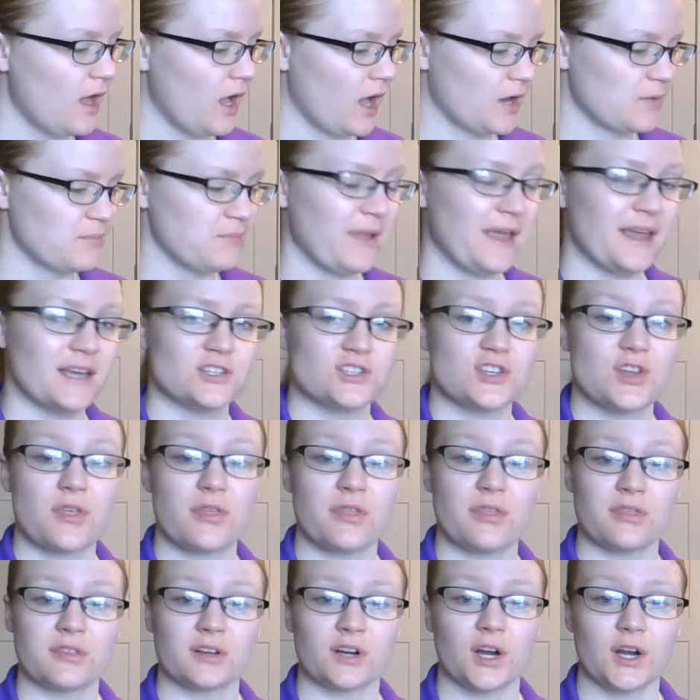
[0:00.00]
on page
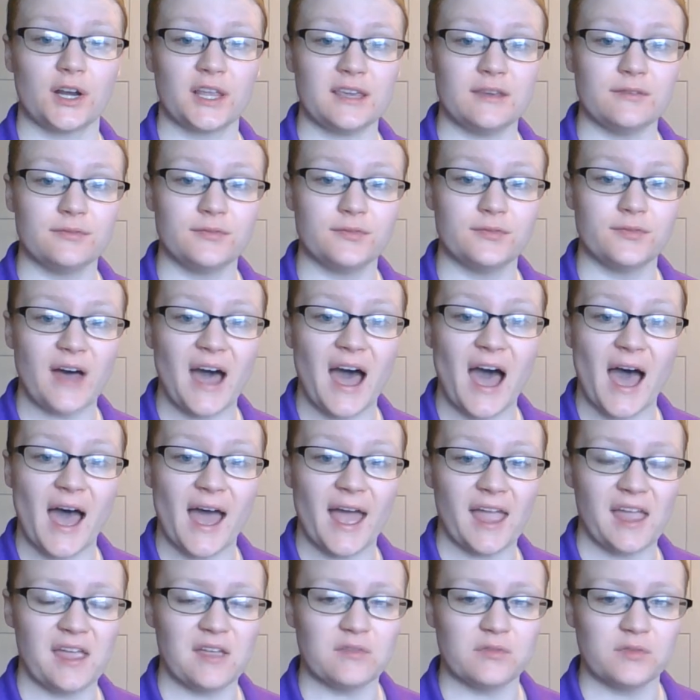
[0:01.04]

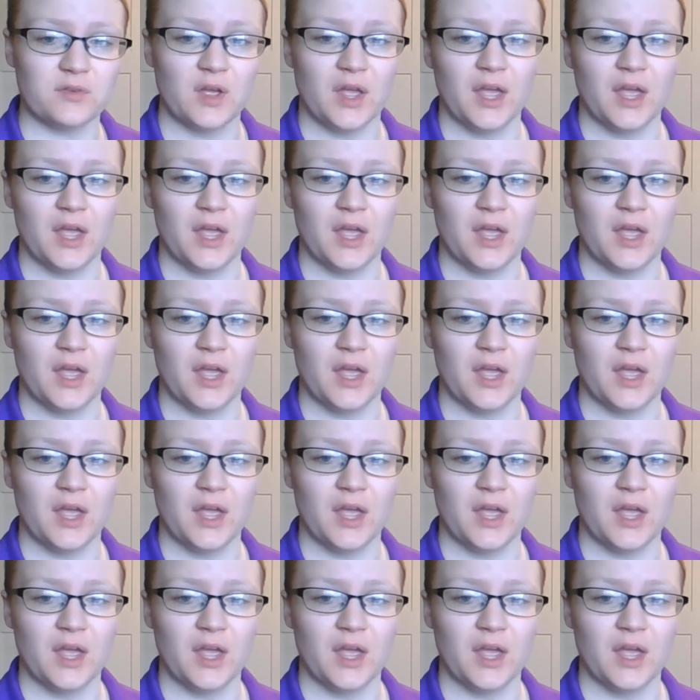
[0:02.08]
35